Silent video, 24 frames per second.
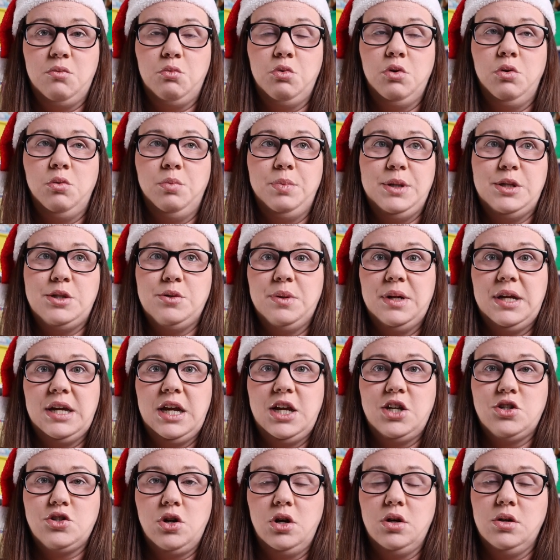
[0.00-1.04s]
We'll be doing
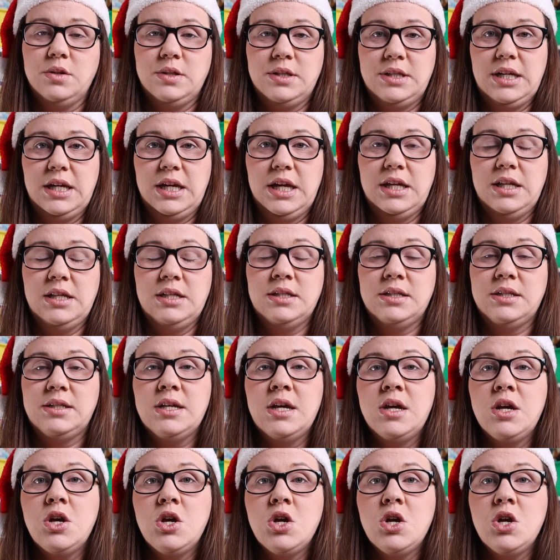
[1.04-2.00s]
a Charles Dickens